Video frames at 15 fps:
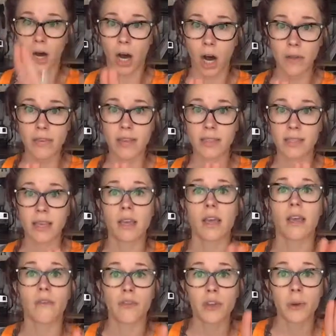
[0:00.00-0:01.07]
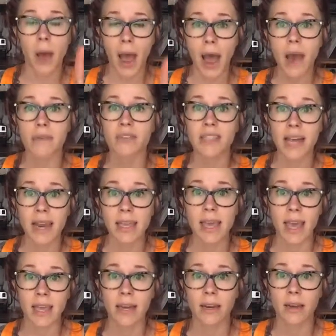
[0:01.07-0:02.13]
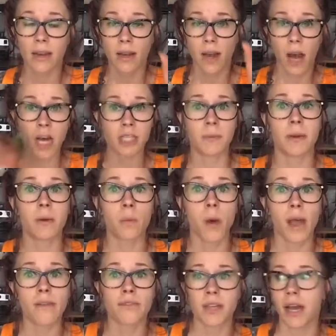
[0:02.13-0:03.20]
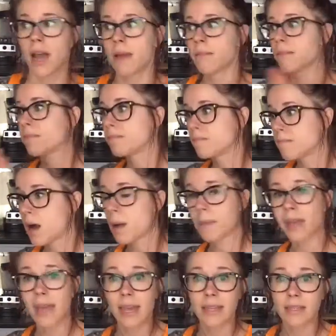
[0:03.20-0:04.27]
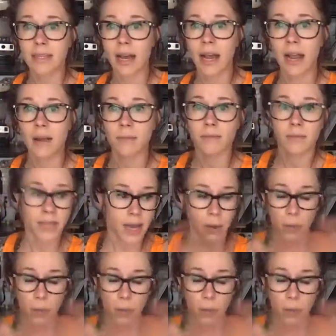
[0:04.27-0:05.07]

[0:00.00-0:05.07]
Obviously, if you have dedicated husband and wife time, mom and kid time,